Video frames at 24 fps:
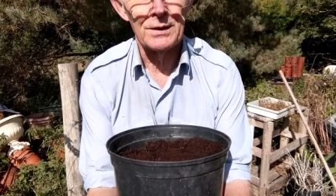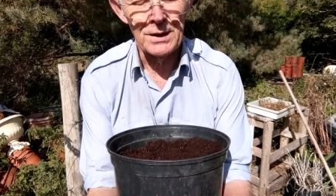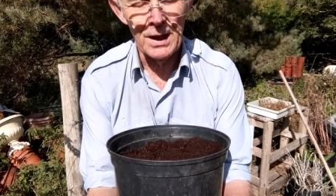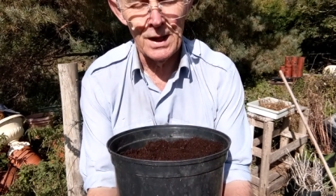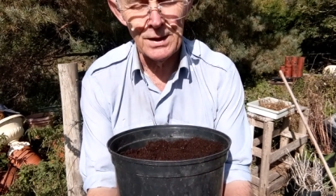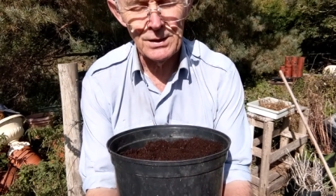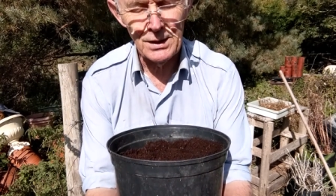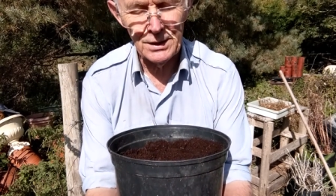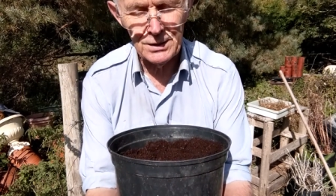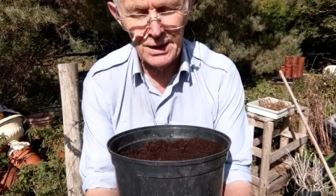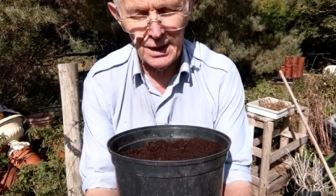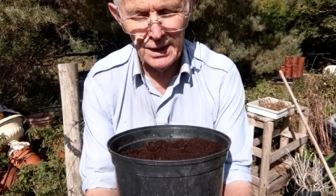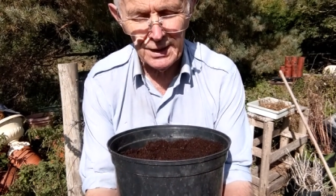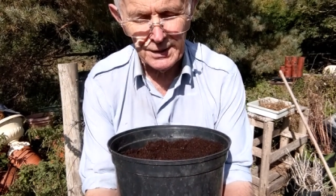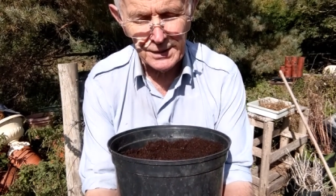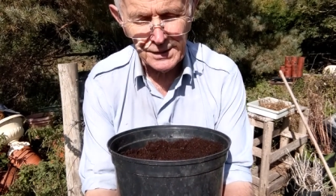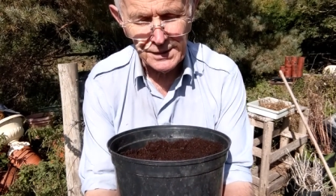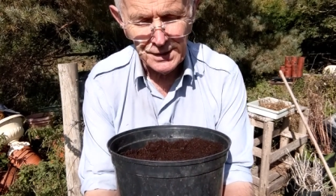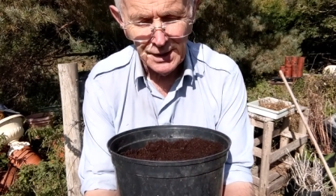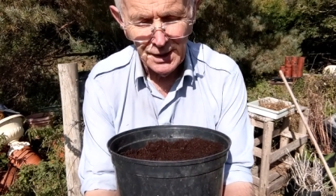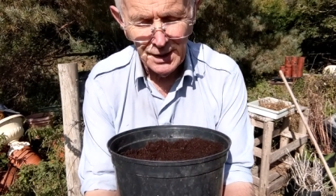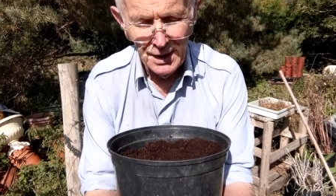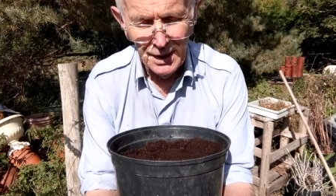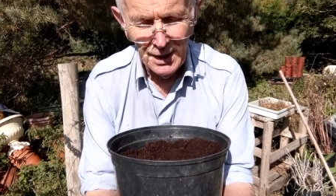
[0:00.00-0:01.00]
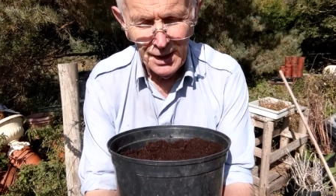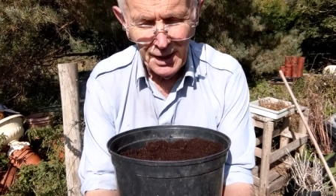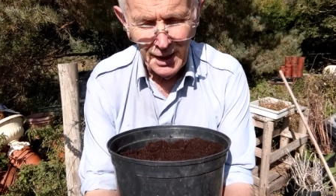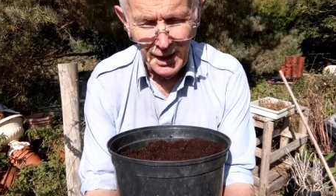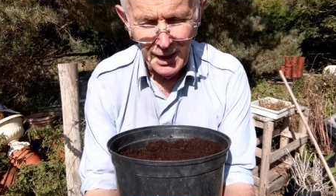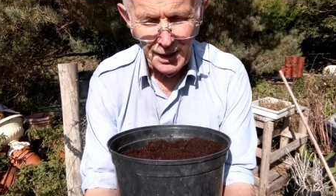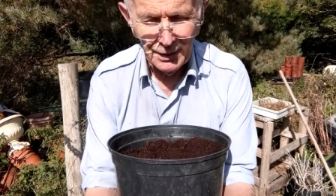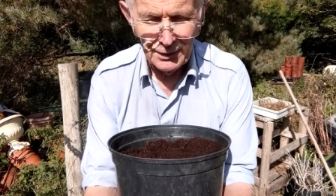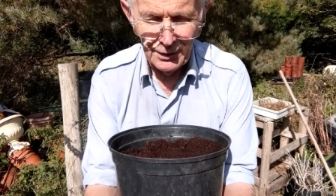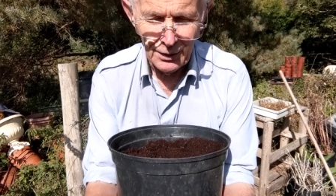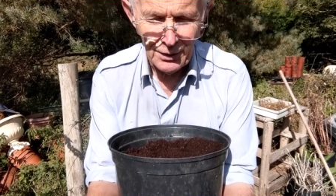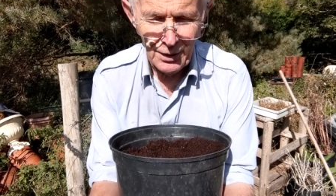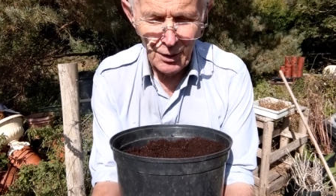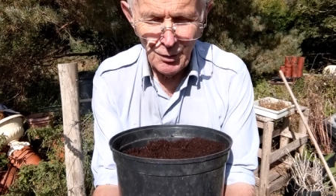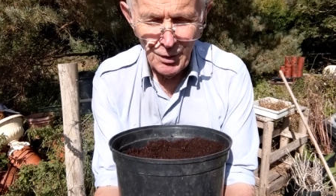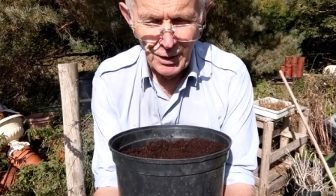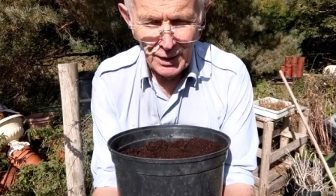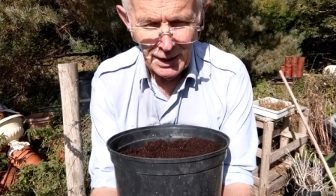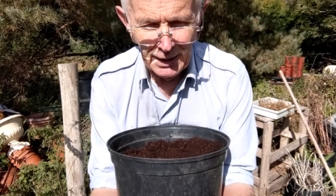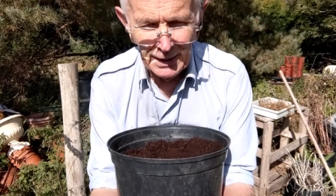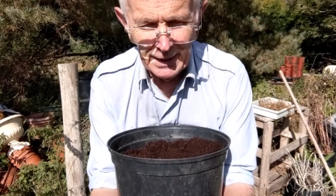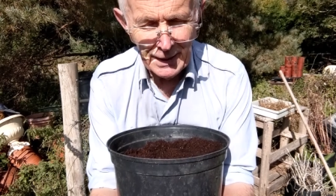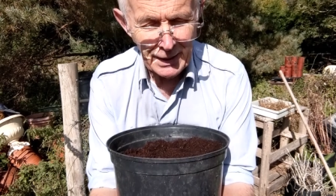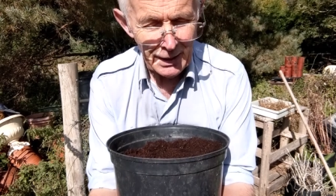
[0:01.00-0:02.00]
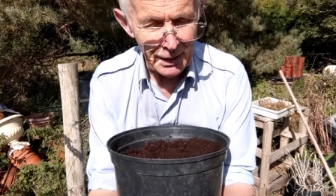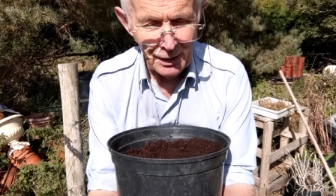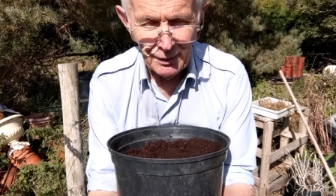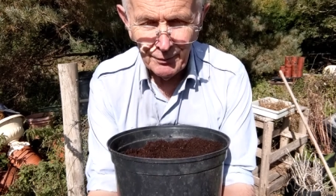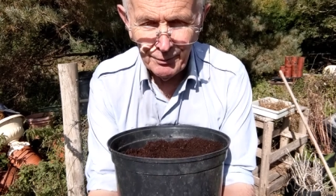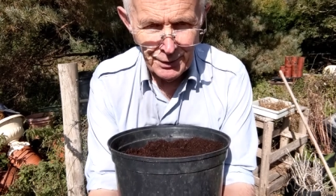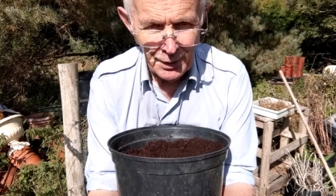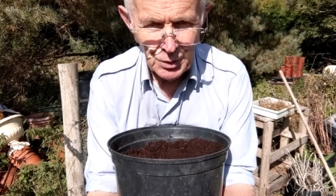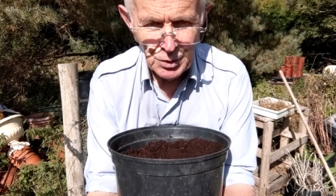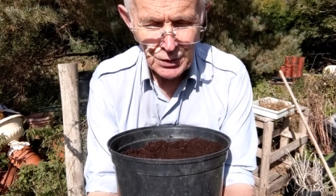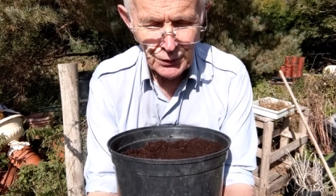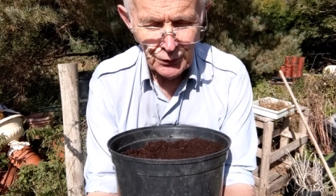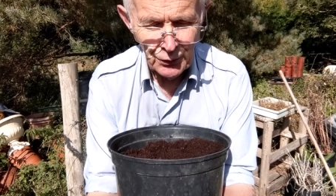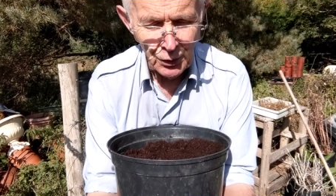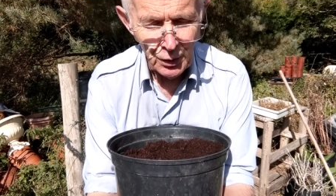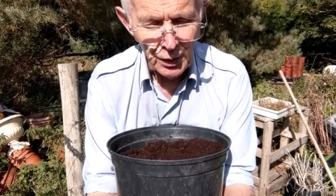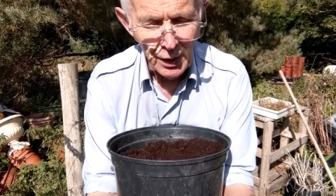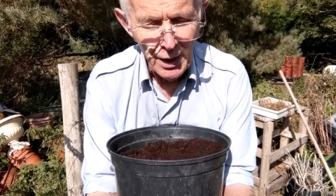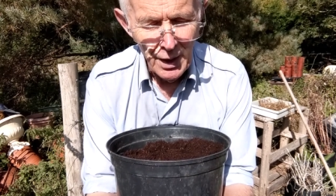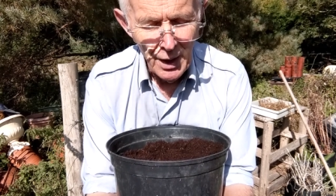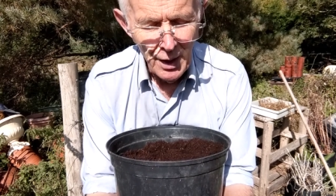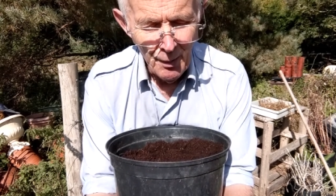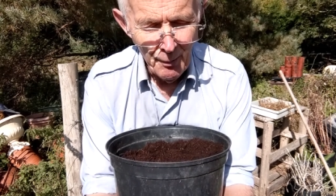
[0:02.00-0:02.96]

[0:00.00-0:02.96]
tete-a-tetes are not only are little and beautiful,